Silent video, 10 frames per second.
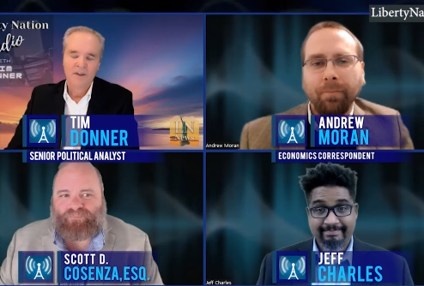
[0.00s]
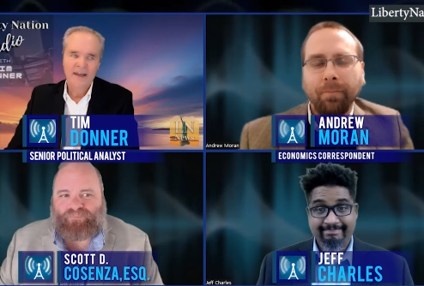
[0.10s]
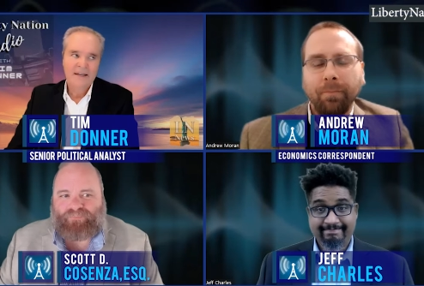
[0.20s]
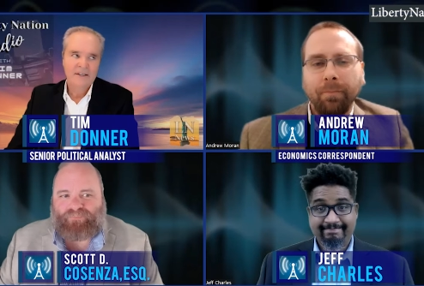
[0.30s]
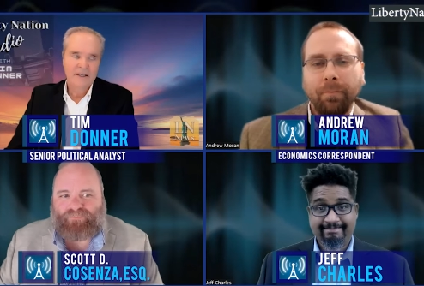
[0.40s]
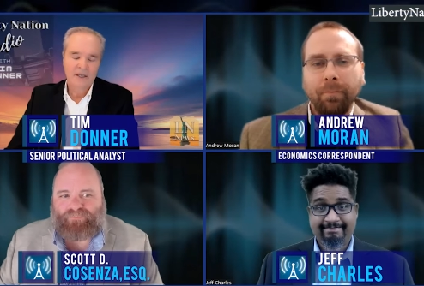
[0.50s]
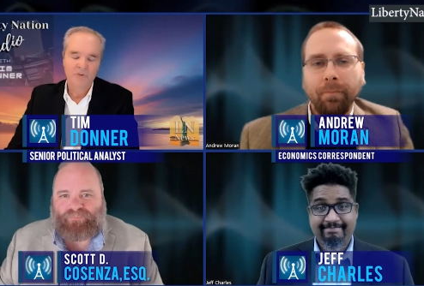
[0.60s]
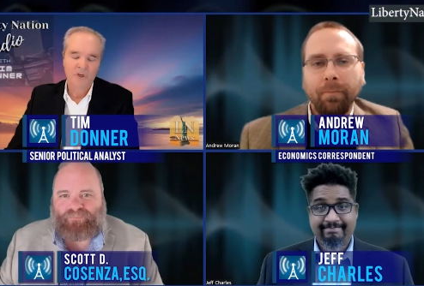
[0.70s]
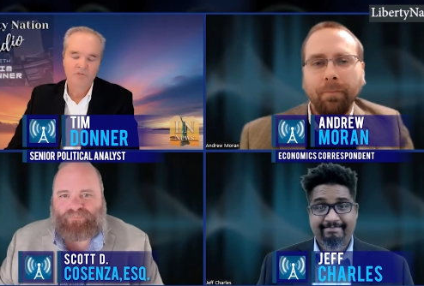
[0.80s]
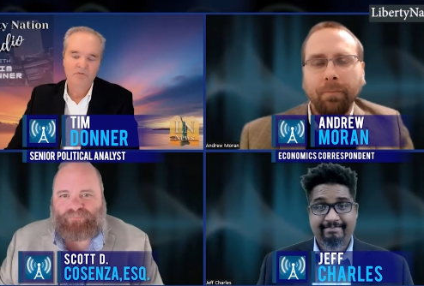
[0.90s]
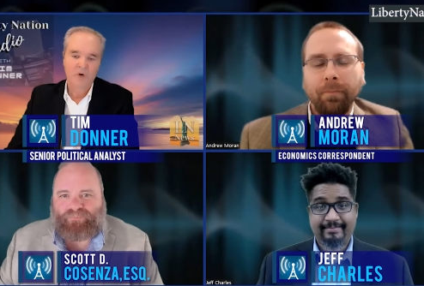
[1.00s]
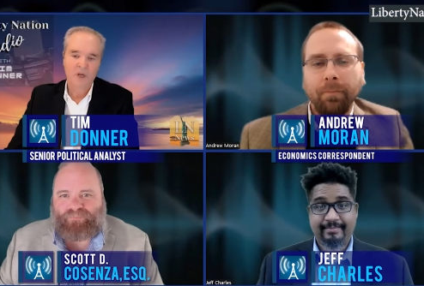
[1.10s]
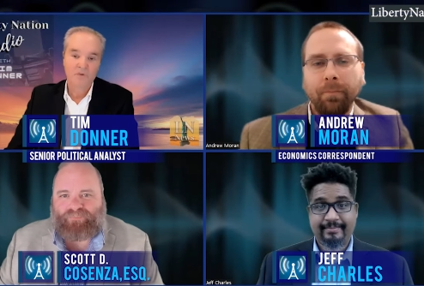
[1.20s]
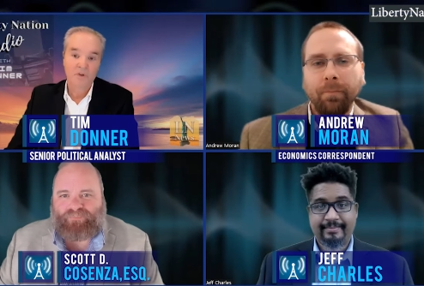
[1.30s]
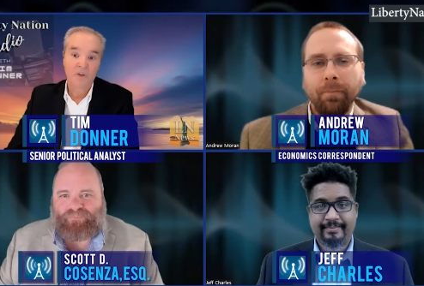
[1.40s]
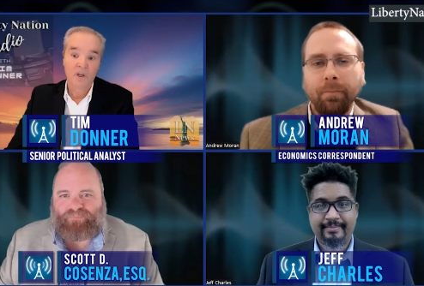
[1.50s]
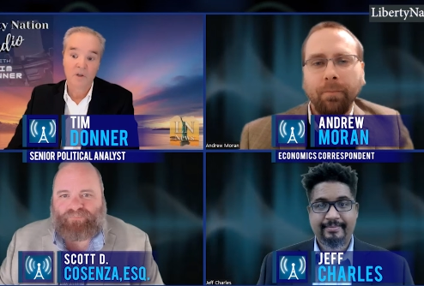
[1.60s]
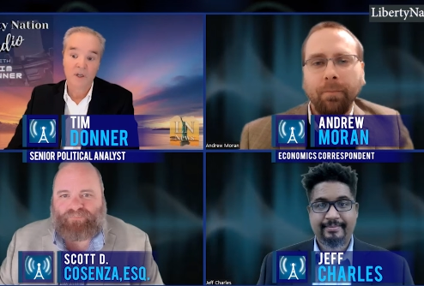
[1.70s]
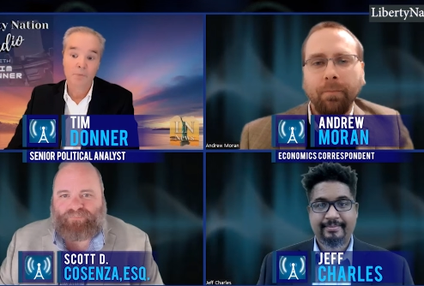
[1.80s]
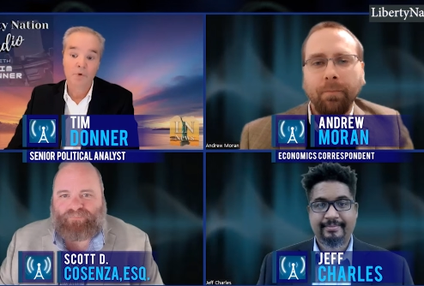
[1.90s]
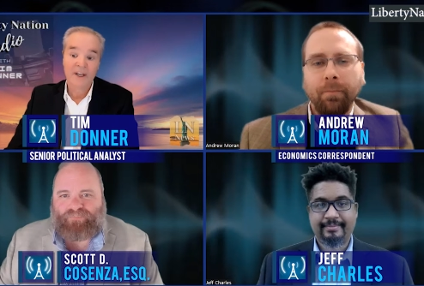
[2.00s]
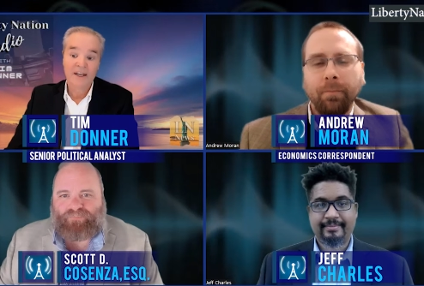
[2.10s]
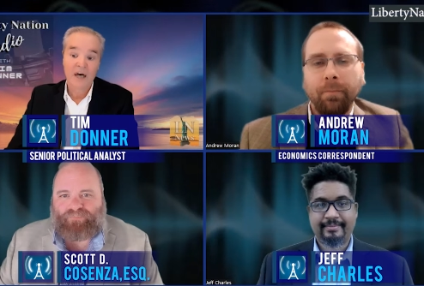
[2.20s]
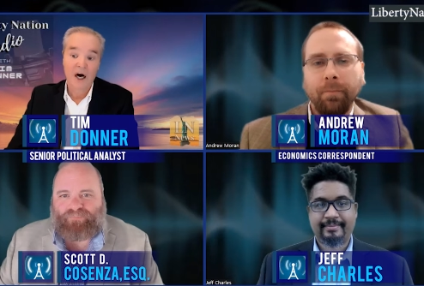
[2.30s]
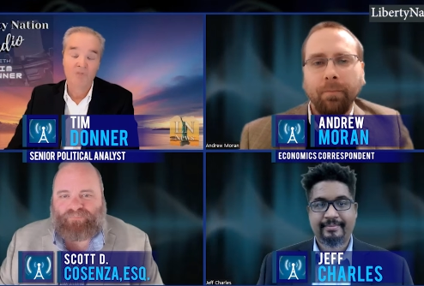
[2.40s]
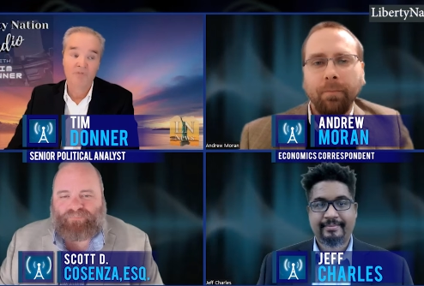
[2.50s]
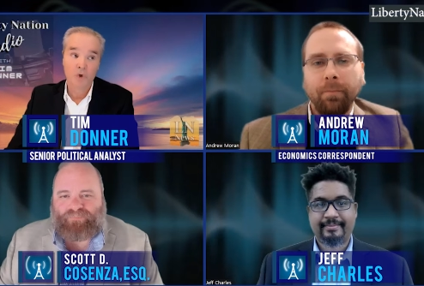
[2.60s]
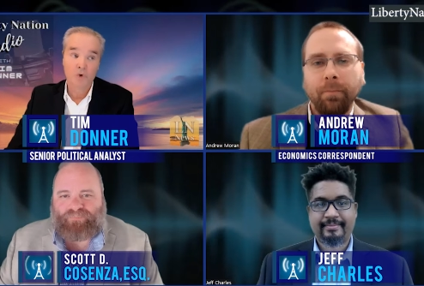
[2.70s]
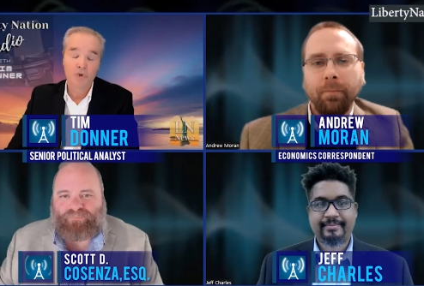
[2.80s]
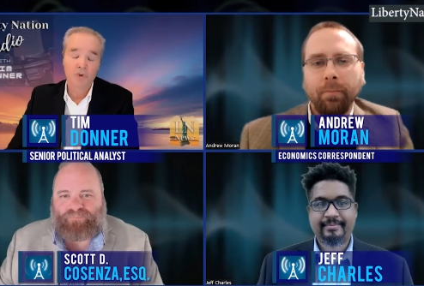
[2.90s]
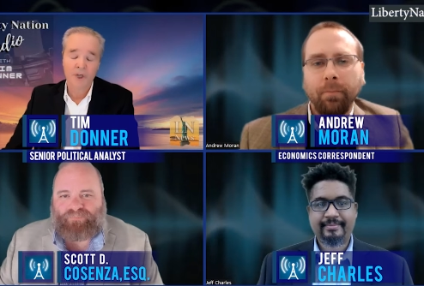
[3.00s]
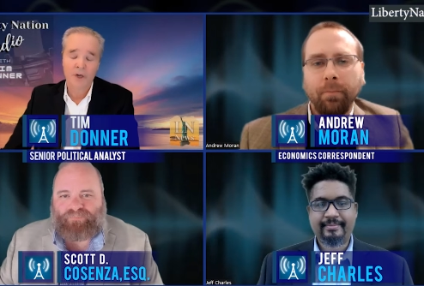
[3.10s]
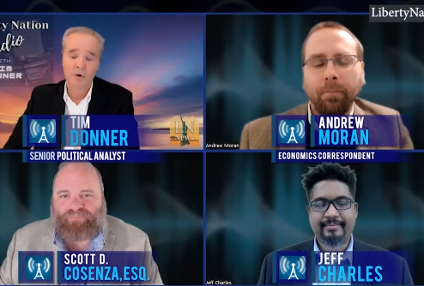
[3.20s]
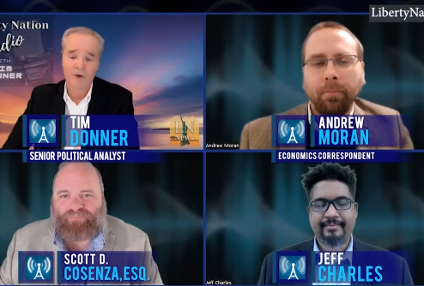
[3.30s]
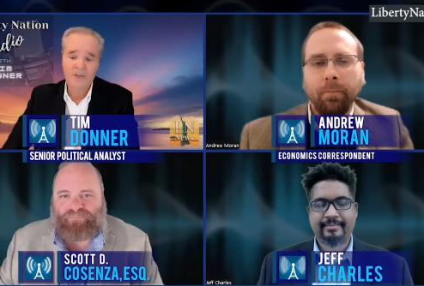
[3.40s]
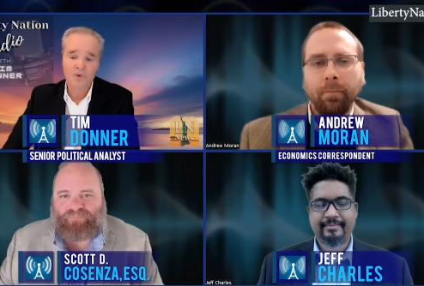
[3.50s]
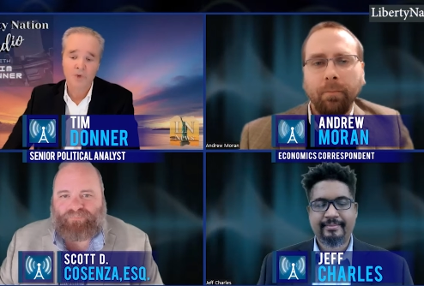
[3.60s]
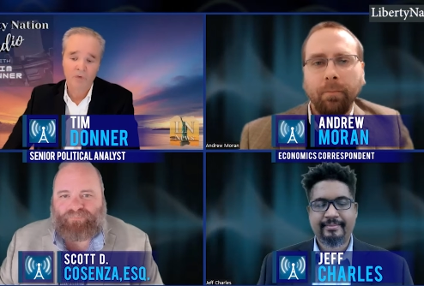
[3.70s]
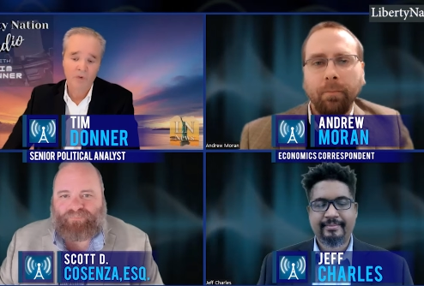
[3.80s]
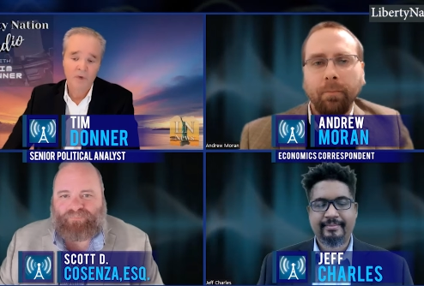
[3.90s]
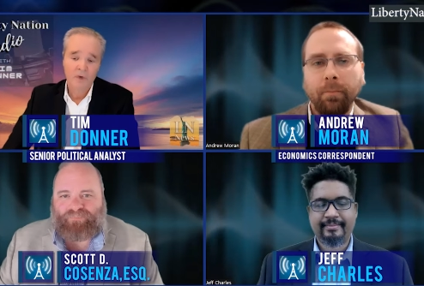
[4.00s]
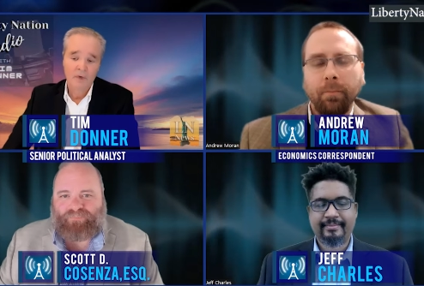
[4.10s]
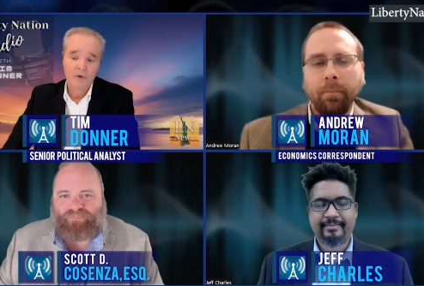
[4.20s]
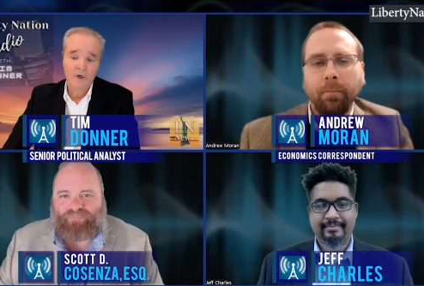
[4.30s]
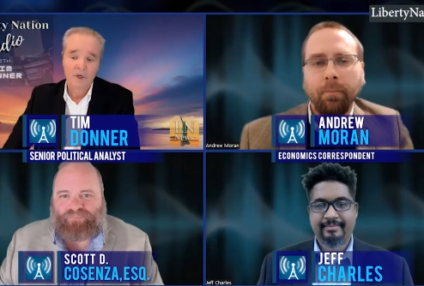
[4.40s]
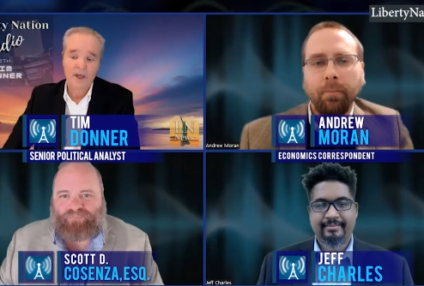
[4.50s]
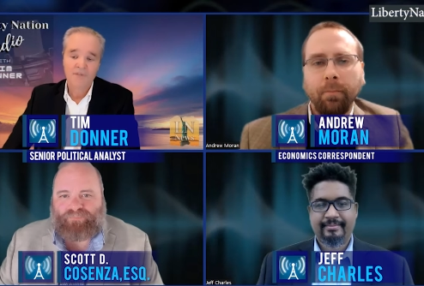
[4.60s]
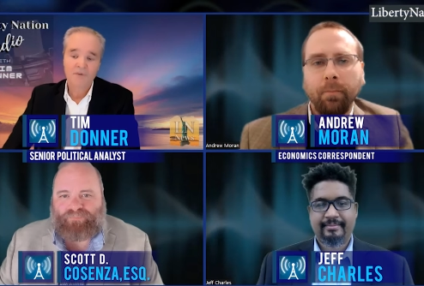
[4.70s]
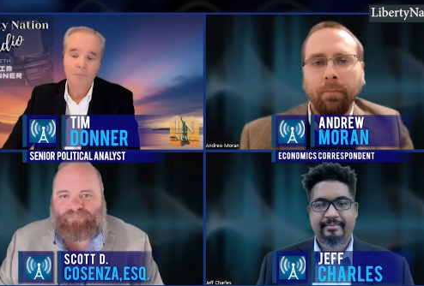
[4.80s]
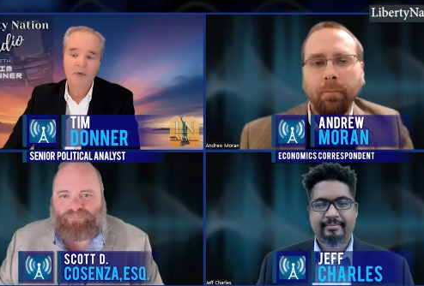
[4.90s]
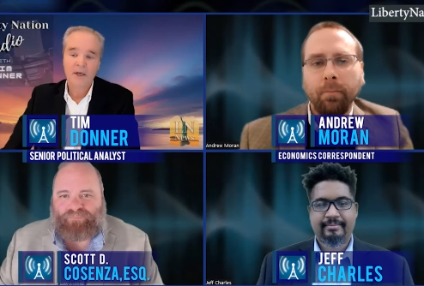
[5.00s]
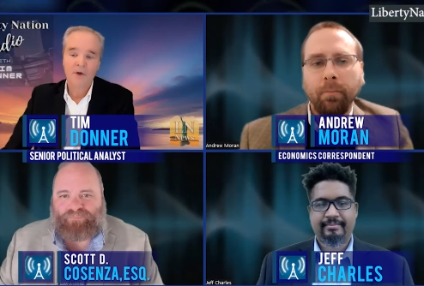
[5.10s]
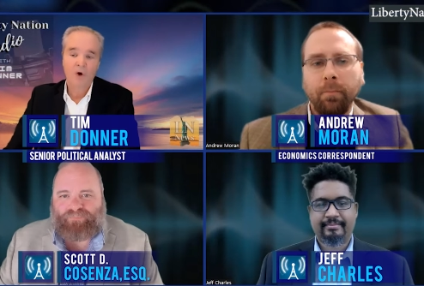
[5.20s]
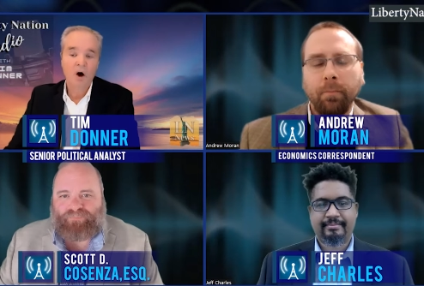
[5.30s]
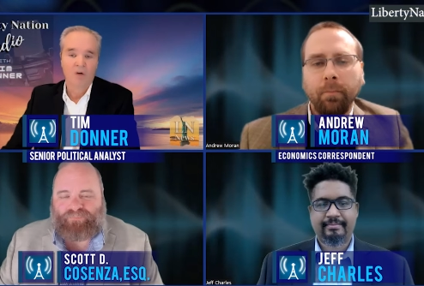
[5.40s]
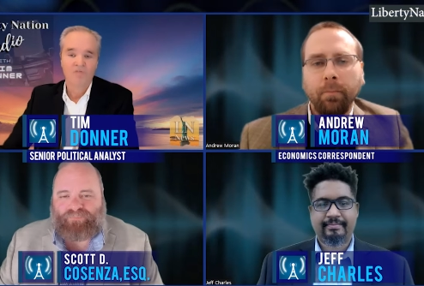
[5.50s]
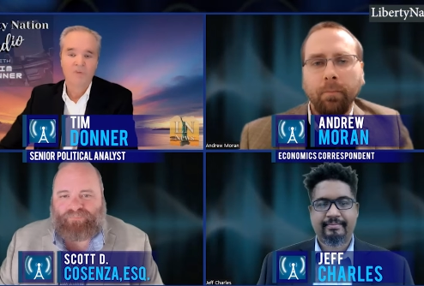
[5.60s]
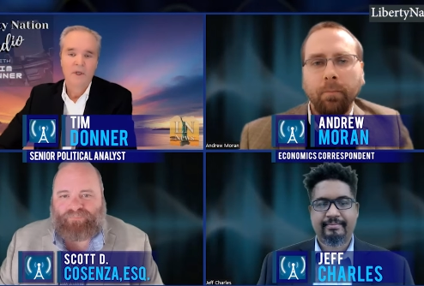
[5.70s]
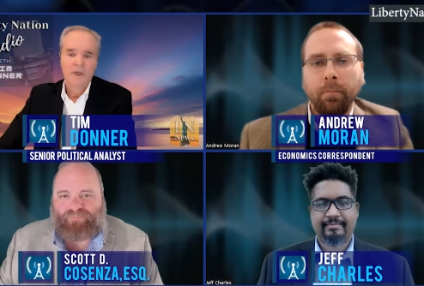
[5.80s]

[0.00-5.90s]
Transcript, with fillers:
Speaker 1: That is an affront to the liberty of future generations. we are going to have to pay it off.